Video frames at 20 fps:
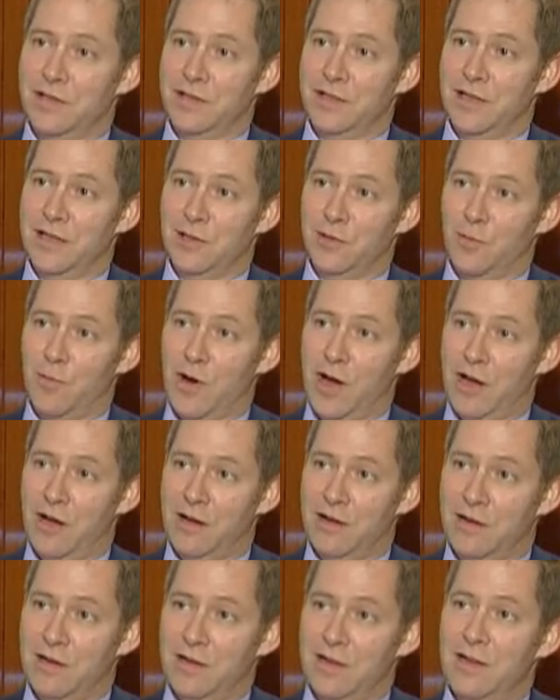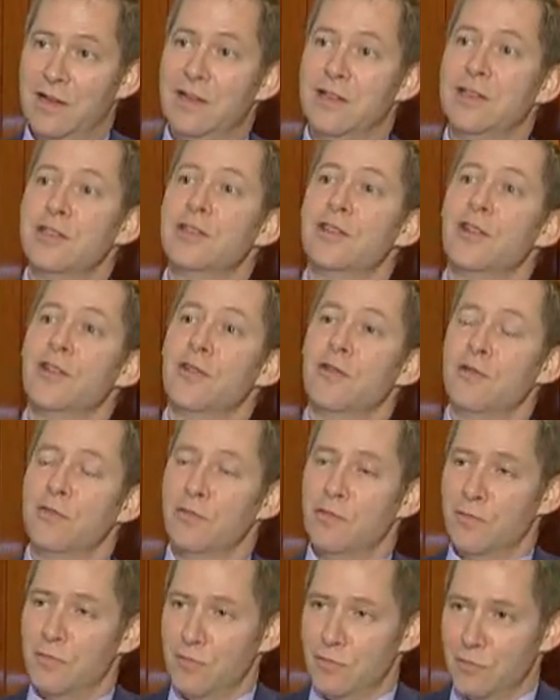as well. So
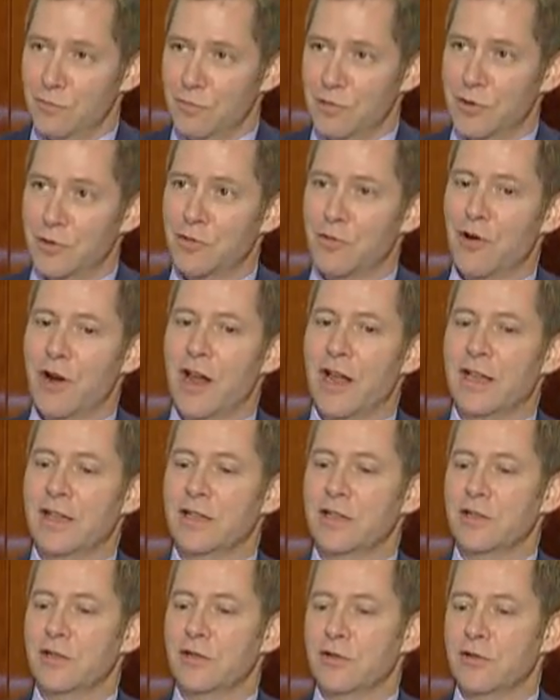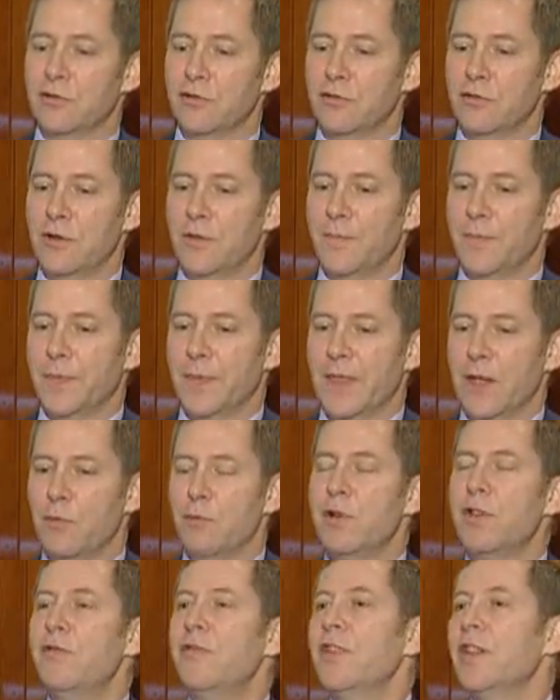
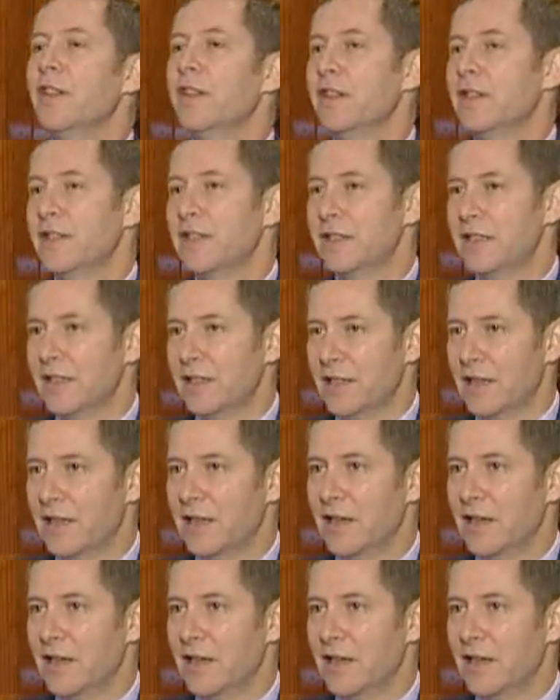we feel this is a